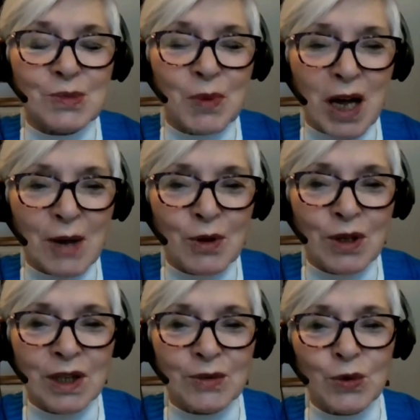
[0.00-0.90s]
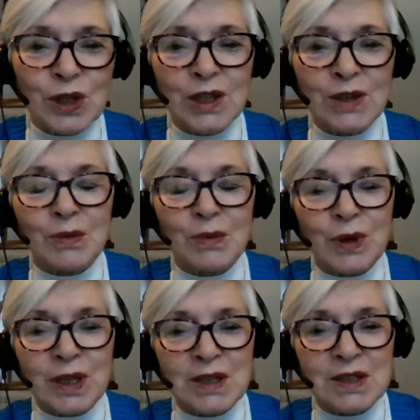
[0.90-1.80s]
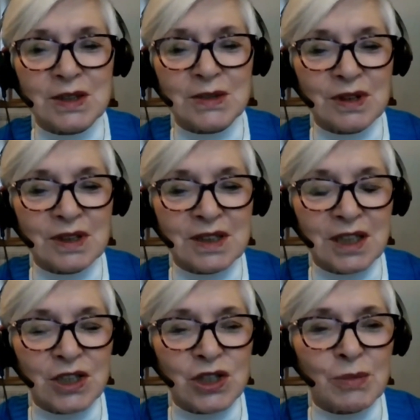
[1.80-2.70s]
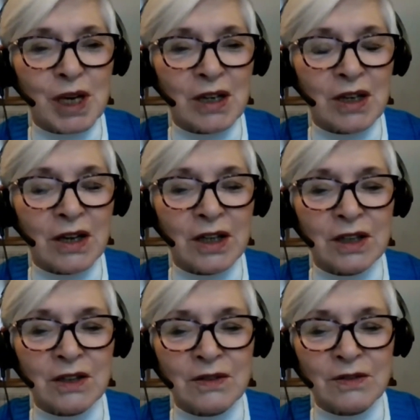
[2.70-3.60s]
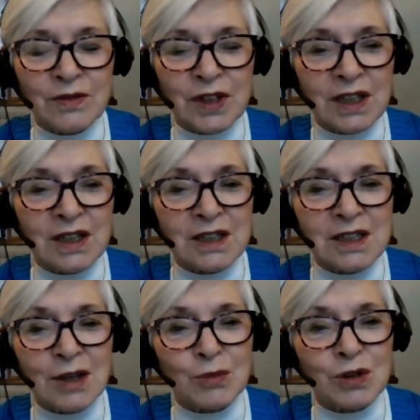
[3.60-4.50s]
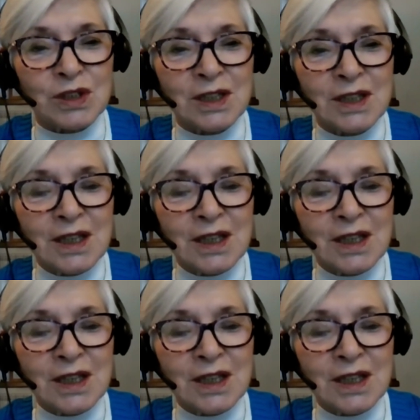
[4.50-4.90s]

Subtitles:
his Bible, and we teach about Hanukkah via the Talmud.